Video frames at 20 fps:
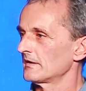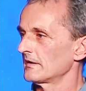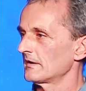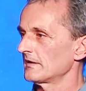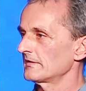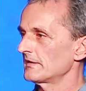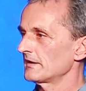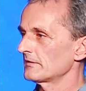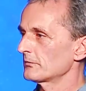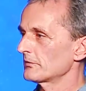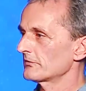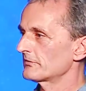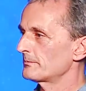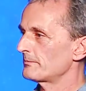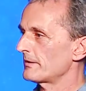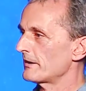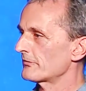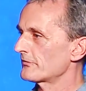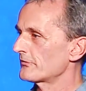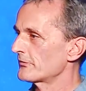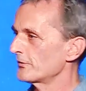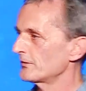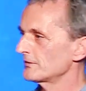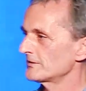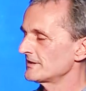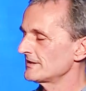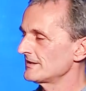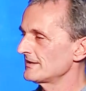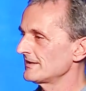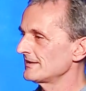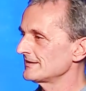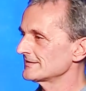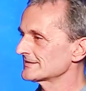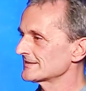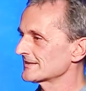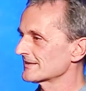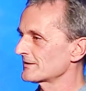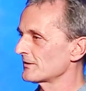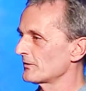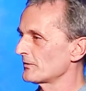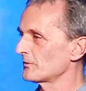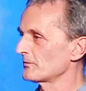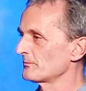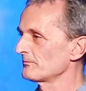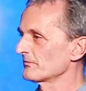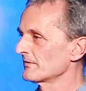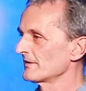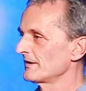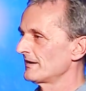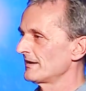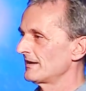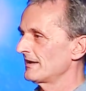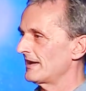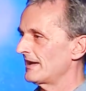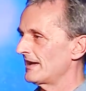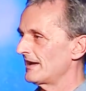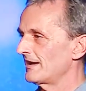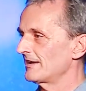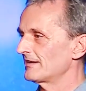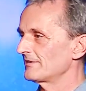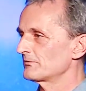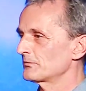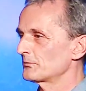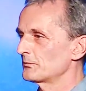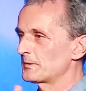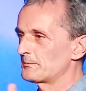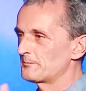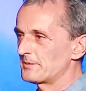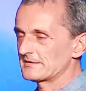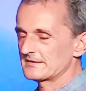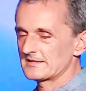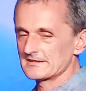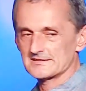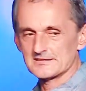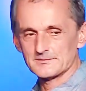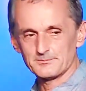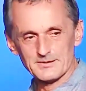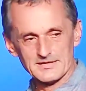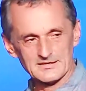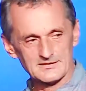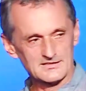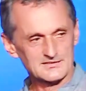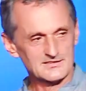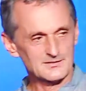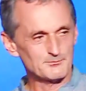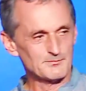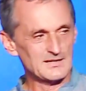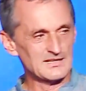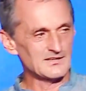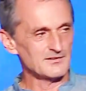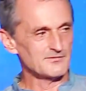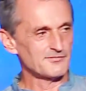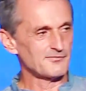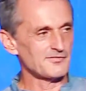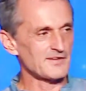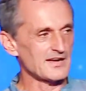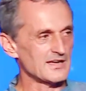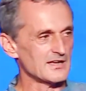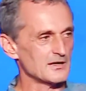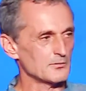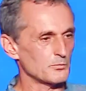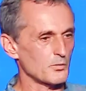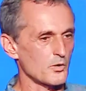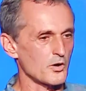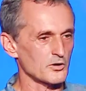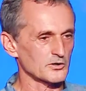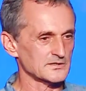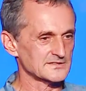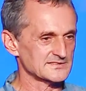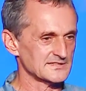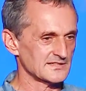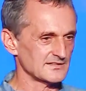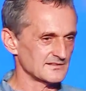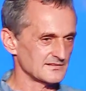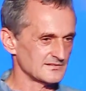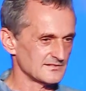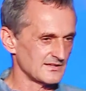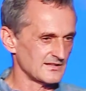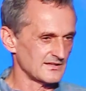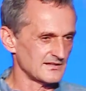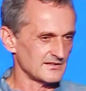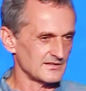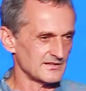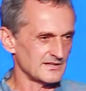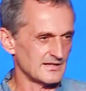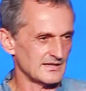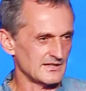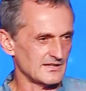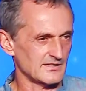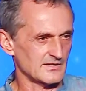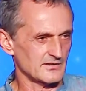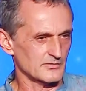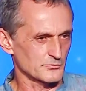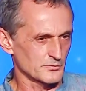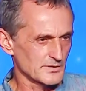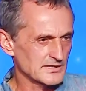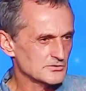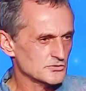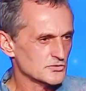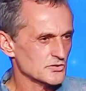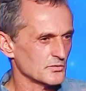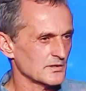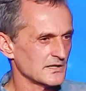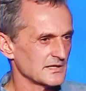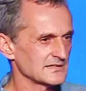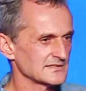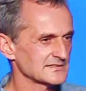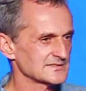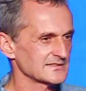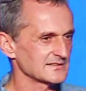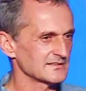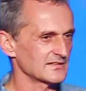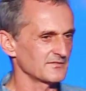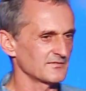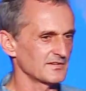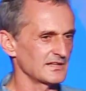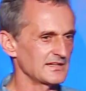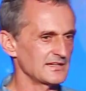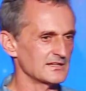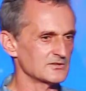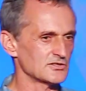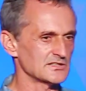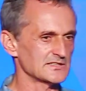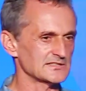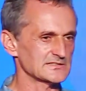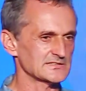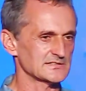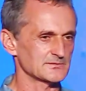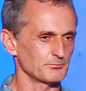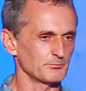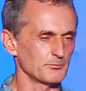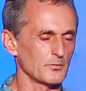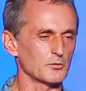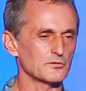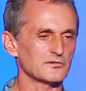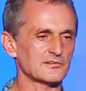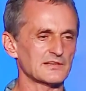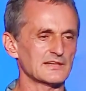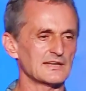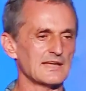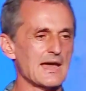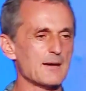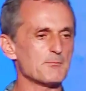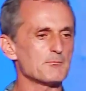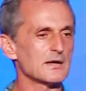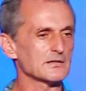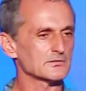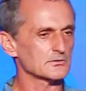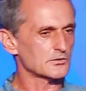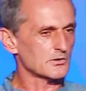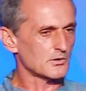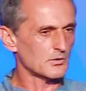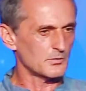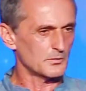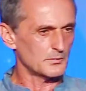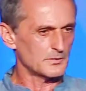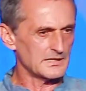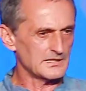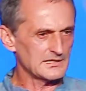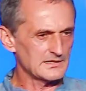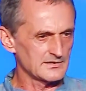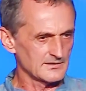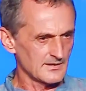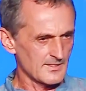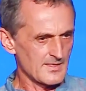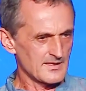and that was about 30 years ago, and we participated in many fire walks and rituals in the villages, mostly Amman Koil,